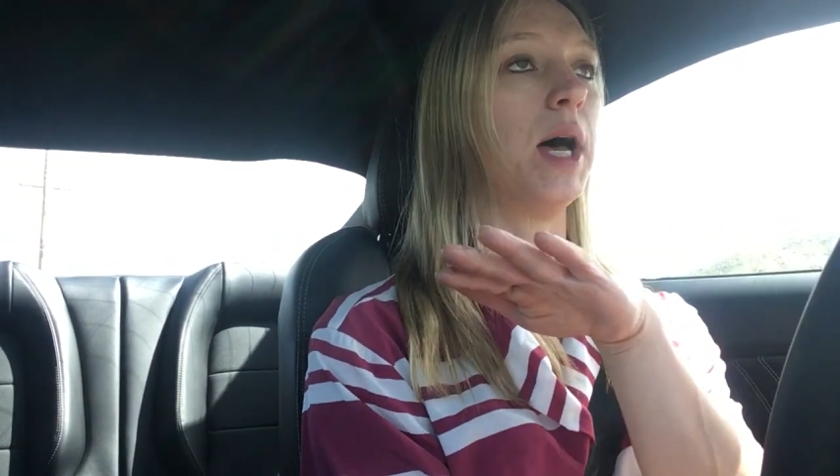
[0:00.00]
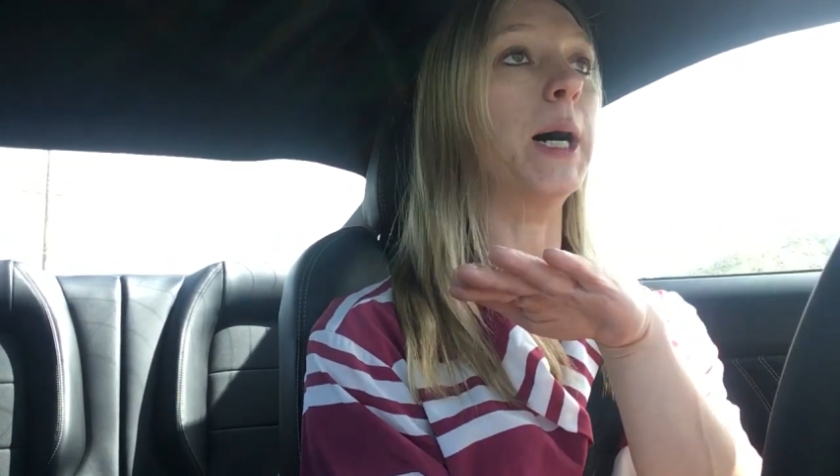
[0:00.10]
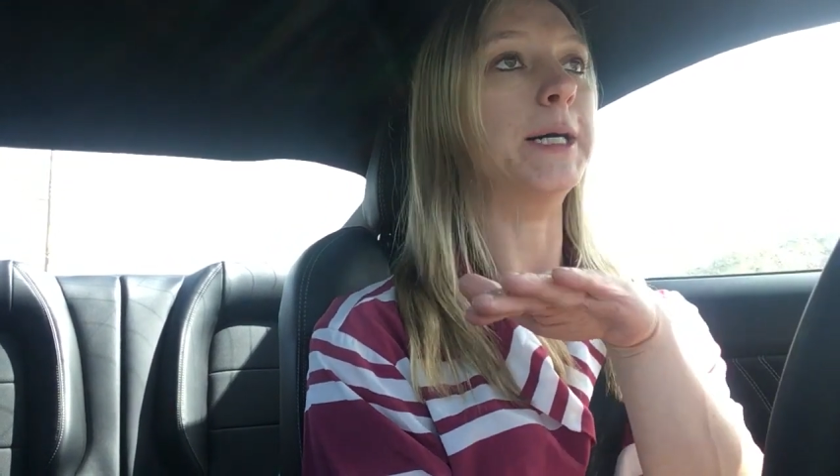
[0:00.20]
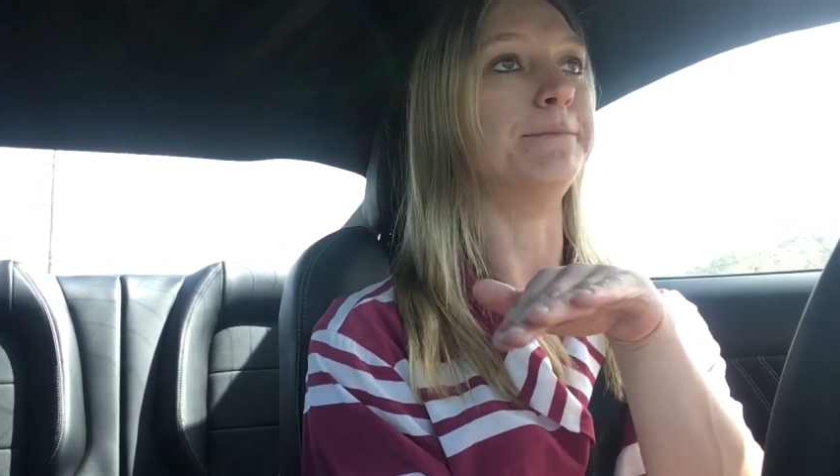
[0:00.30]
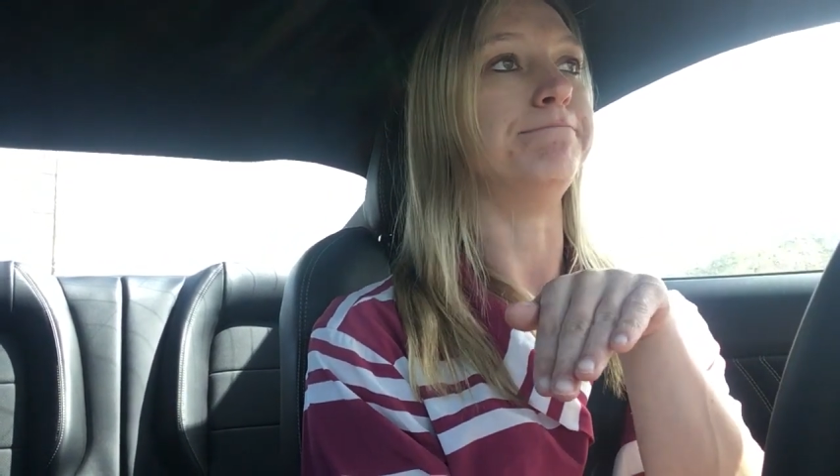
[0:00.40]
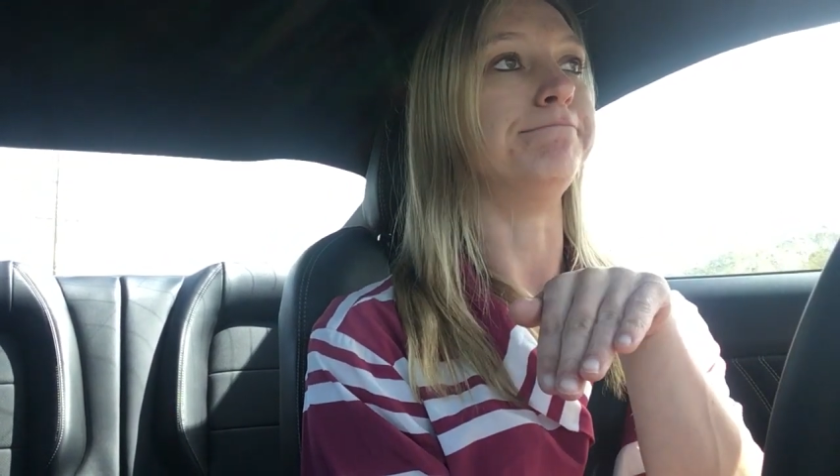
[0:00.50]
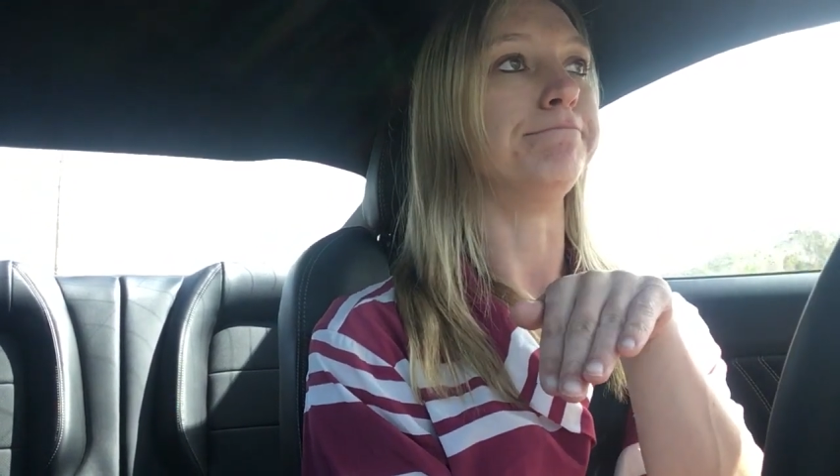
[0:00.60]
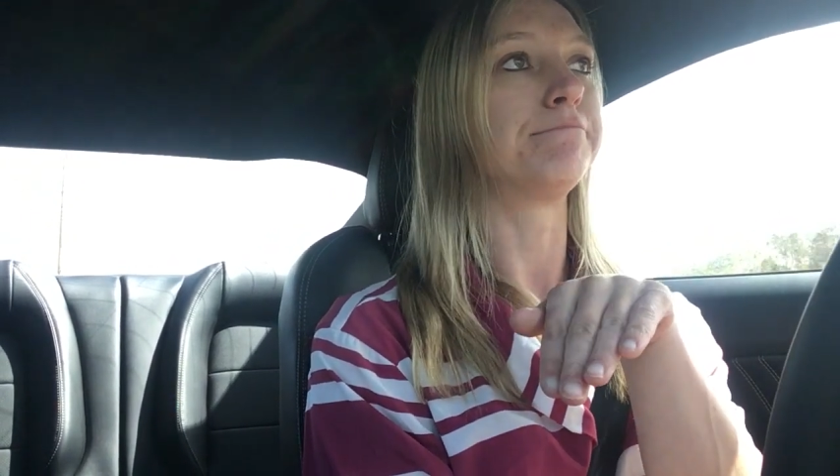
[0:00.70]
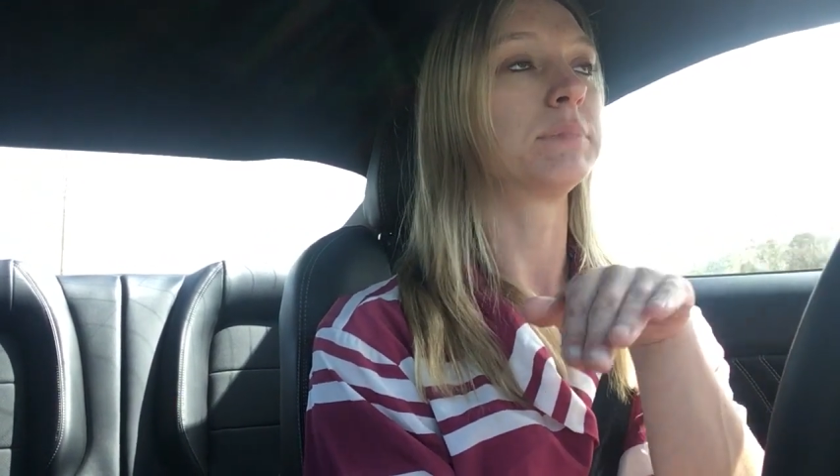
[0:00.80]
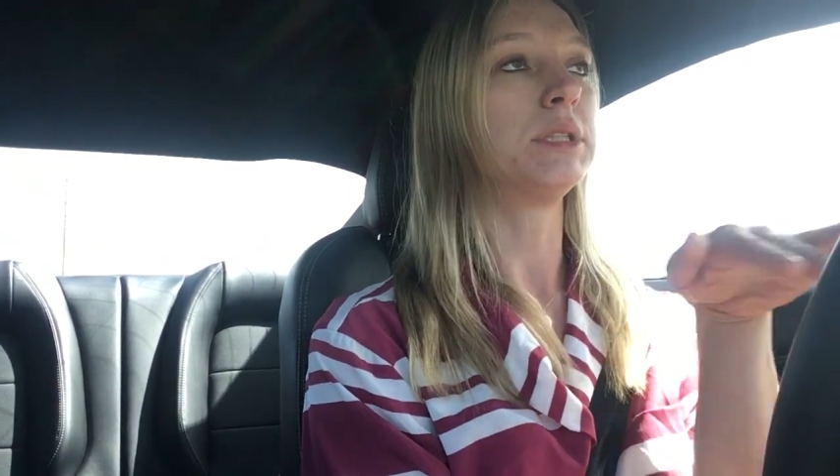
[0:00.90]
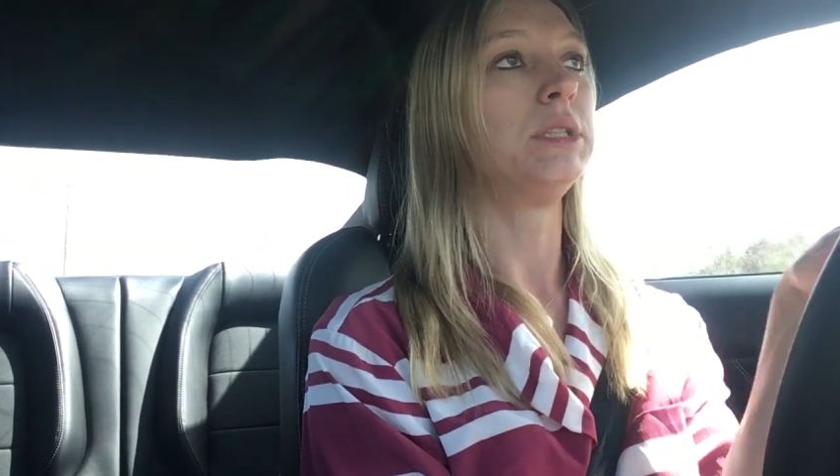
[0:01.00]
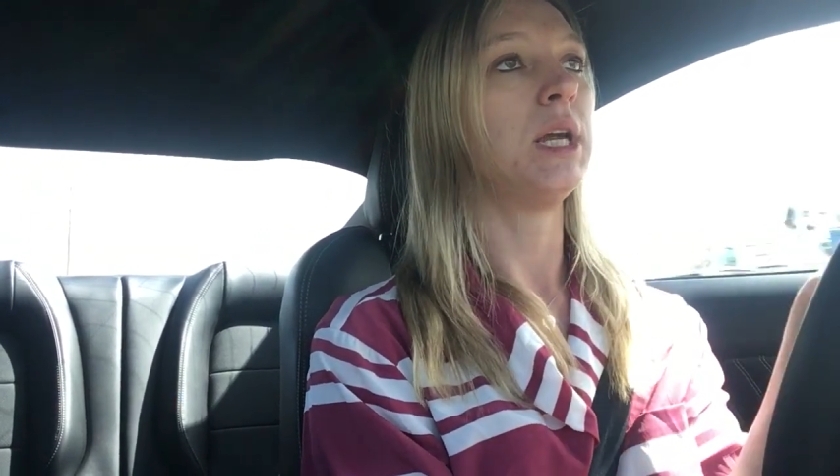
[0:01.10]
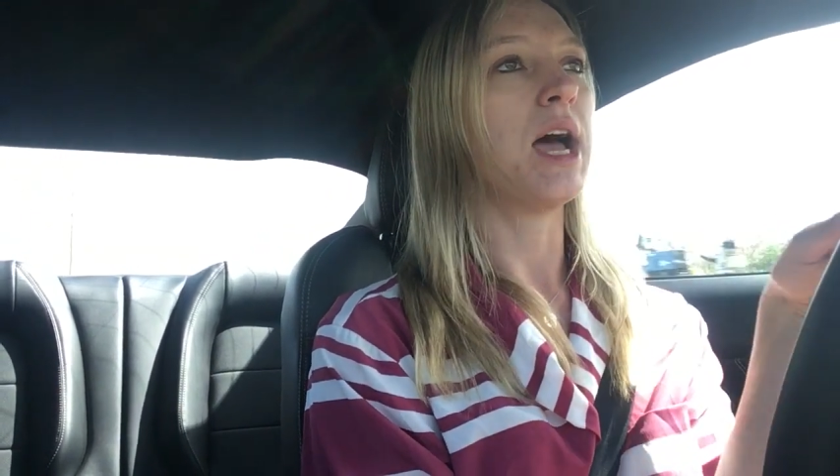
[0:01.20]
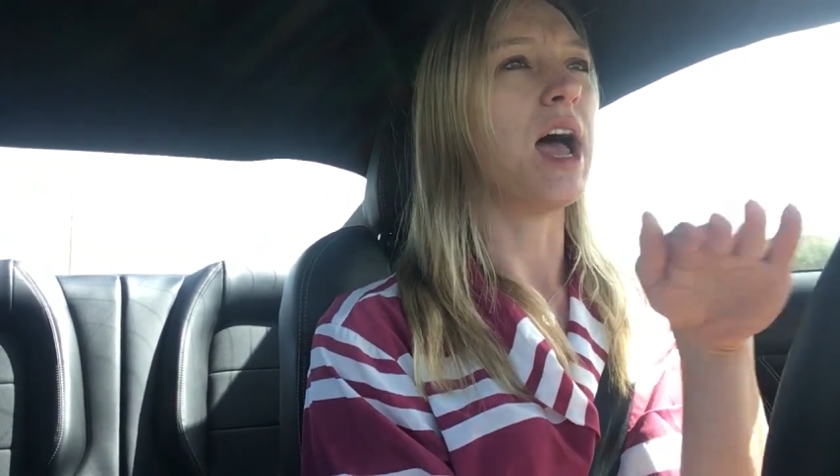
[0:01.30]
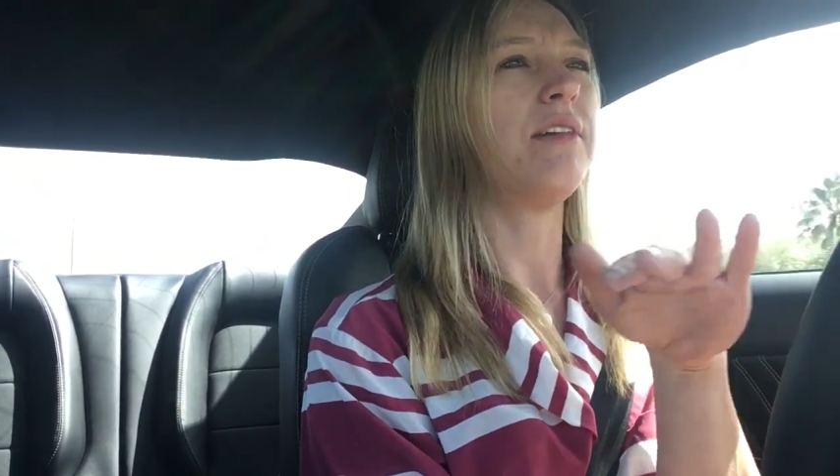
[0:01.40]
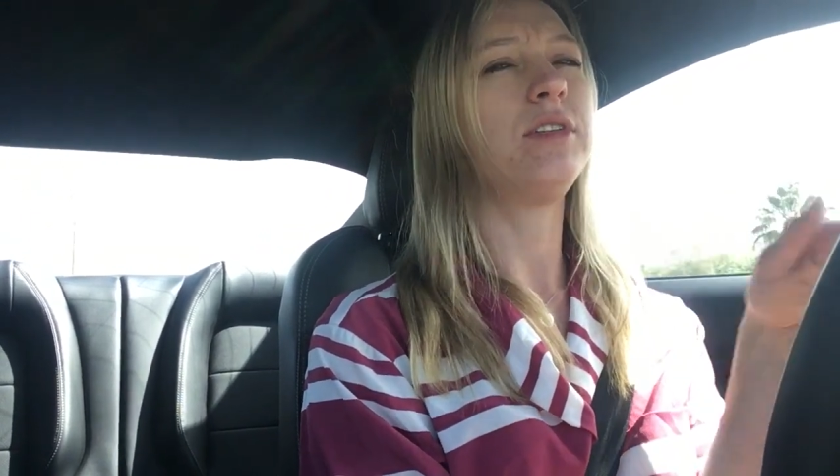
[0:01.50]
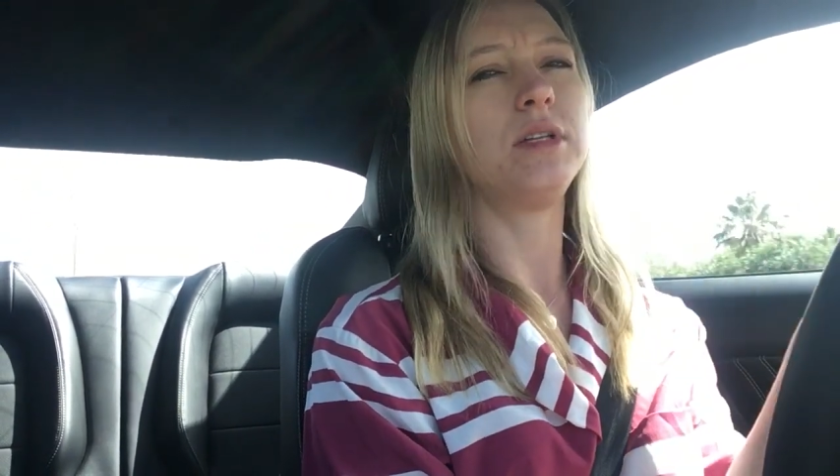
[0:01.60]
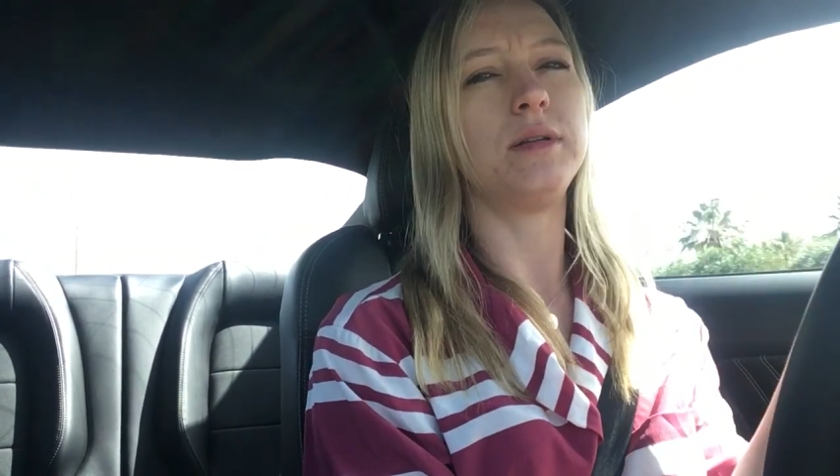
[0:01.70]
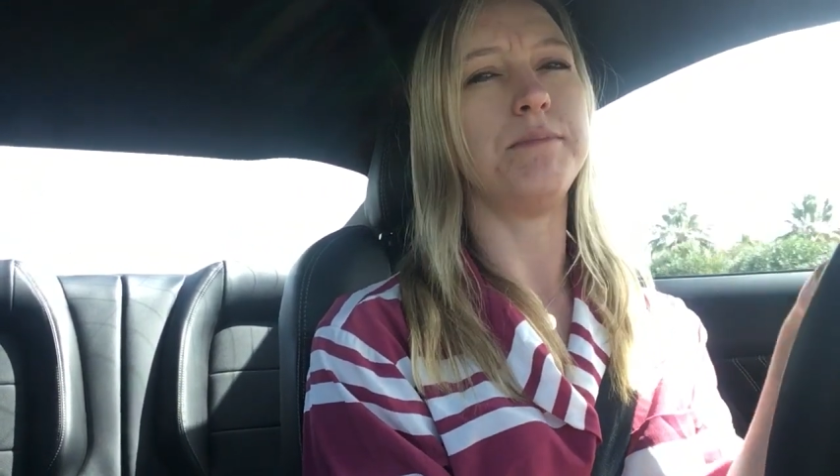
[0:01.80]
a